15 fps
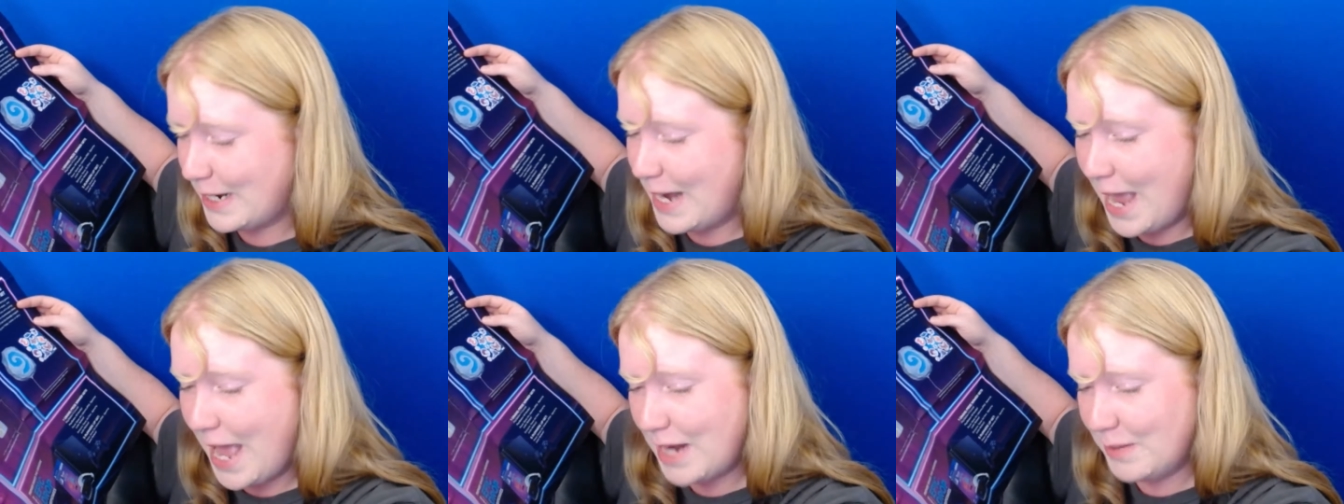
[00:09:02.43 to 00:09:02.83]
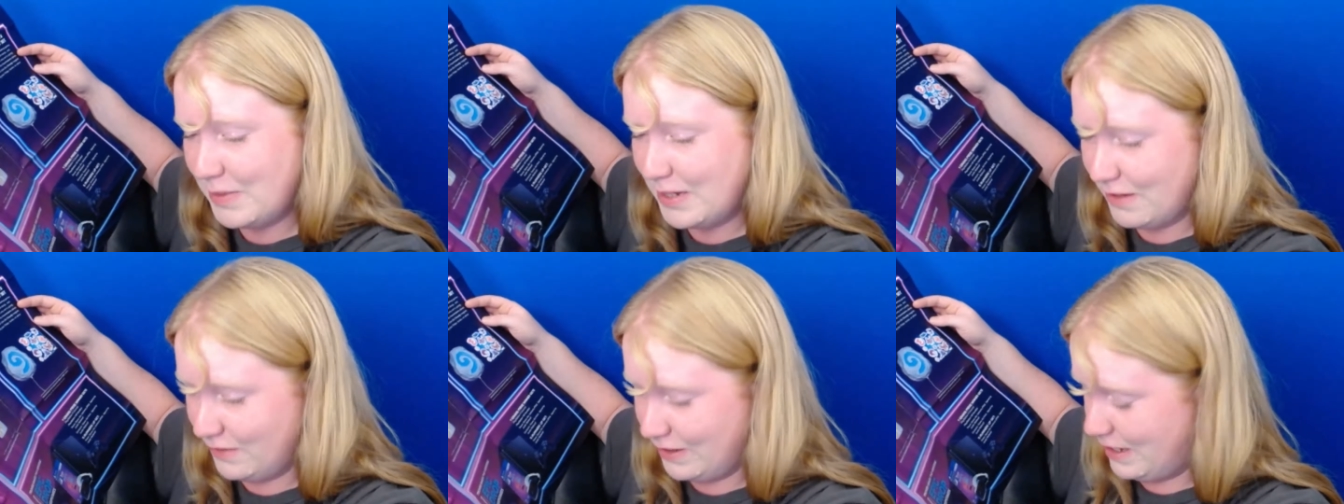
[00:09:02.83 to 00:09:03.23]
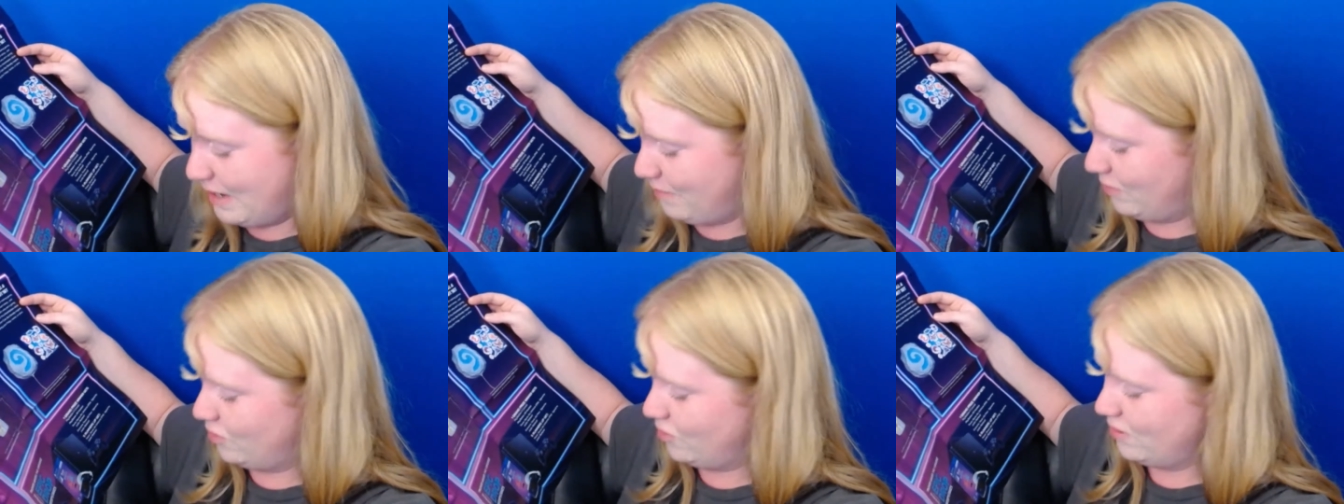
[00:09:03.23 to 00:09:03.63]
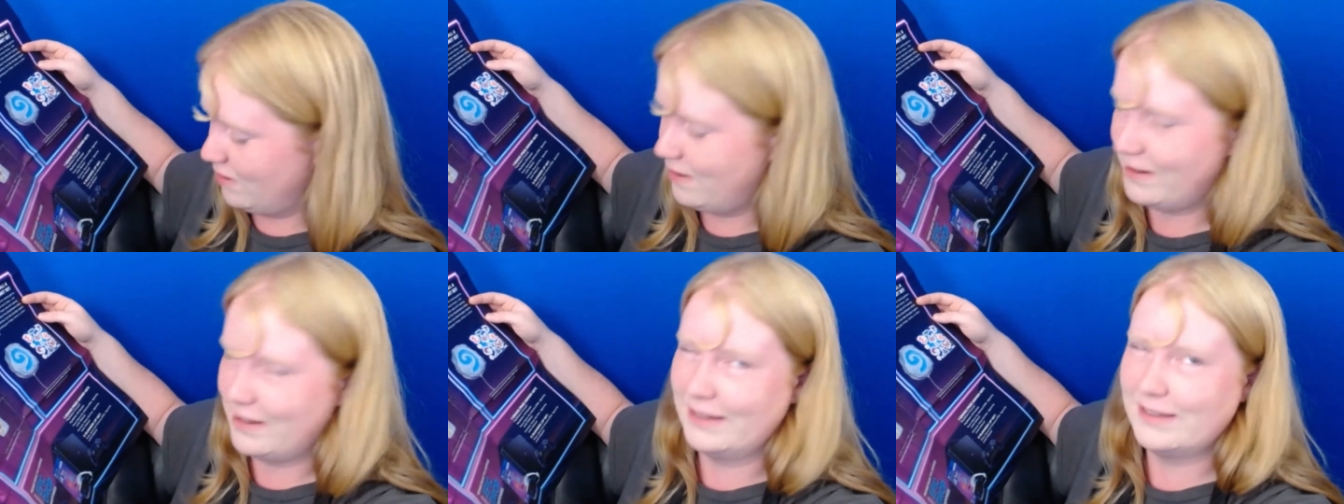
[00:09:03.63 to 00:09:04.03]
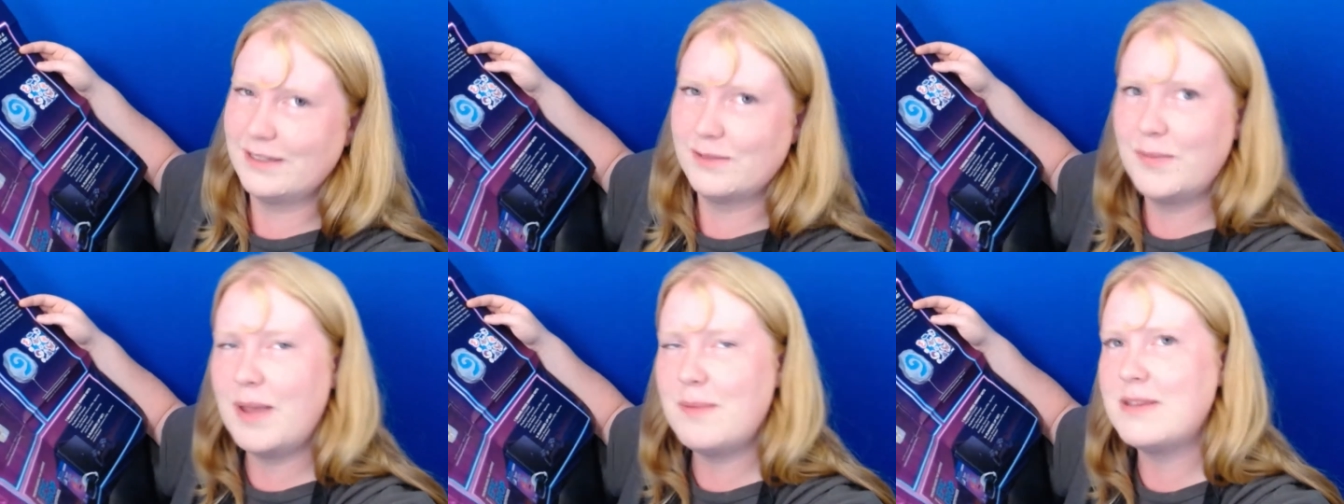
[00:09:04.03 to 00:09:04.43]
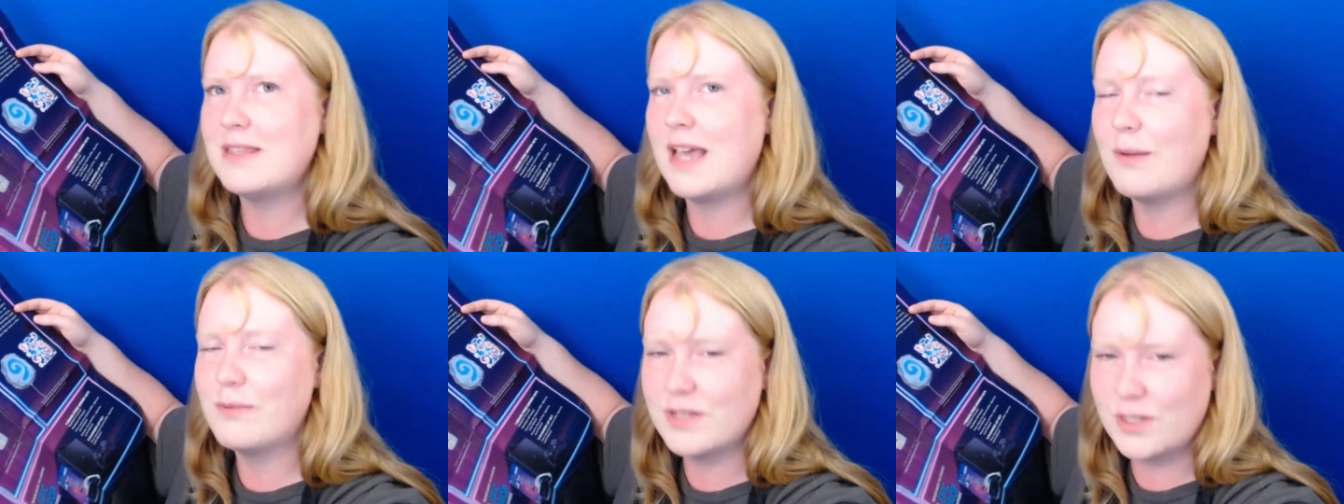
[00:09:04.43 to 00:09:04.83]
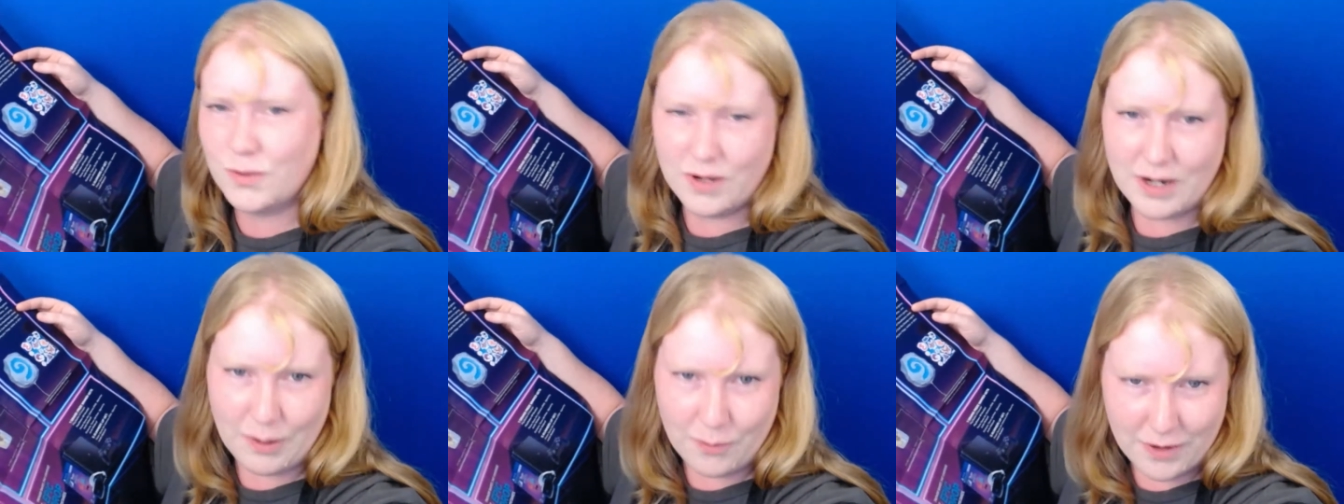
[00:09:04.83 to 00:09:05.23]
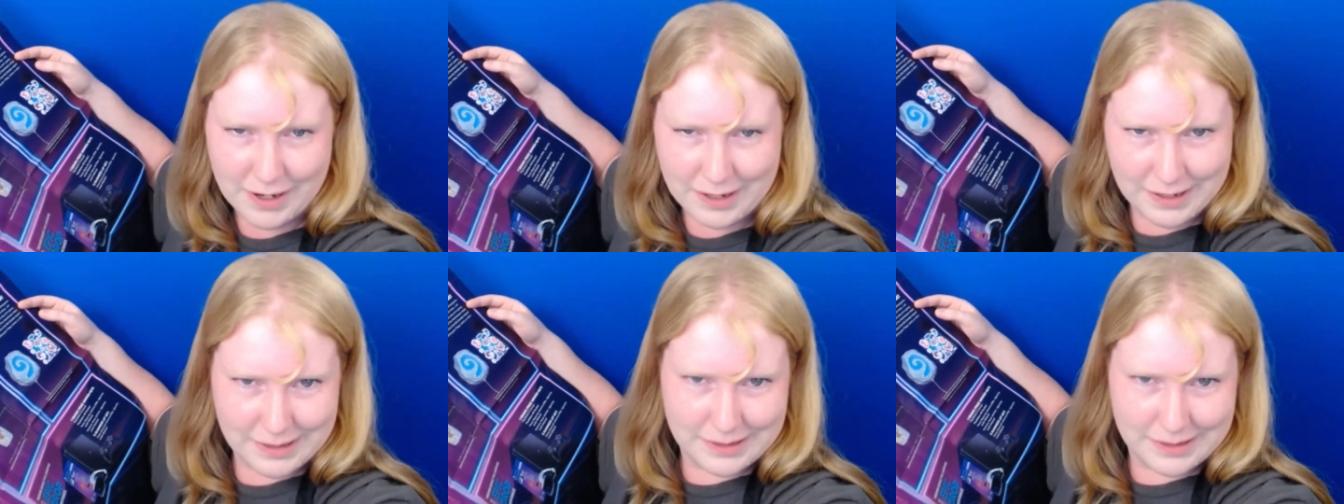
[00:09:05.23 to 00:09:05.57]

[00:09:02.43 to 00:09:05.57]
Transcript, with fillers: anatomy of a game controller. Okay, so maybe that was the word I wanted.